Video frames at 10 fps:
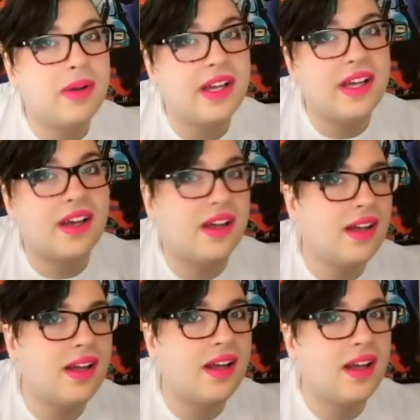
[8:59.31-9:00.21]
But,
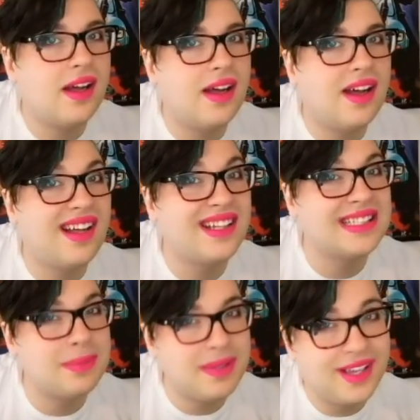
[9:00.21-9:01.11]

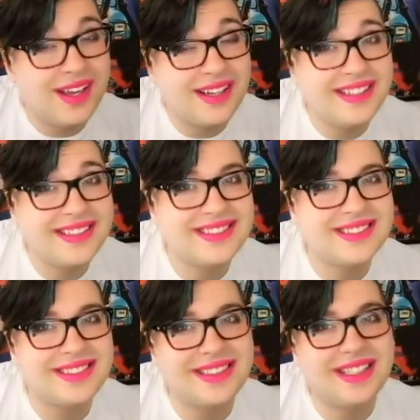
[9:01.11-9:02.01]
to be
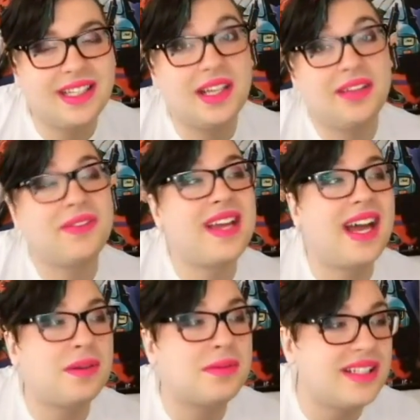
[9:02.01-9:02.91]
honest, if I
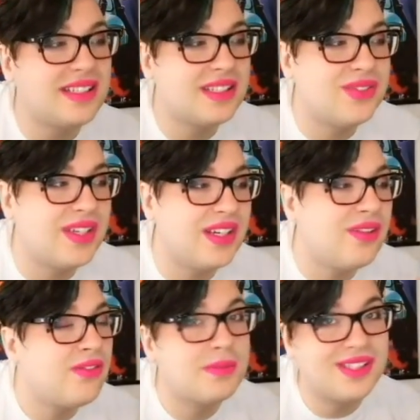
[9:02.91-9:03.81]
had to rate this
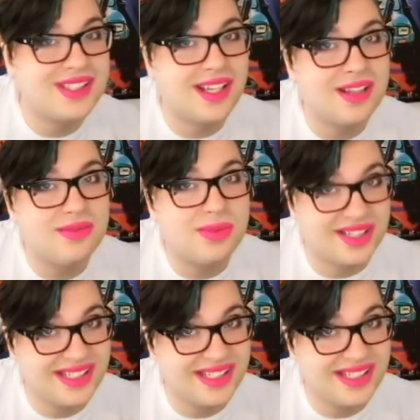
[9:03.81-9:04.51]
figure from a scale of